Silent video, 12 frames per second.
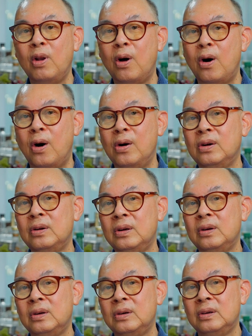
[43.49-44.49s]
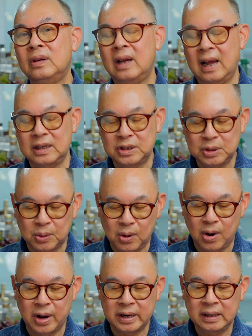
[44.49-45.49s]
law, and so
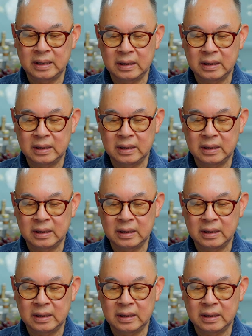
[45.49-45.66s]
on.